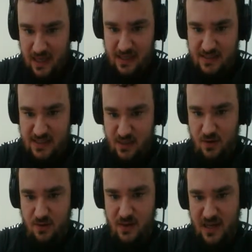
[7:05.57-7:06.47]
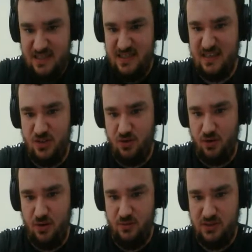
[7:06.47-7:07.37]
execute
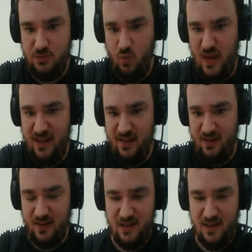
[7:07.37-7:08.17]
Destro's will.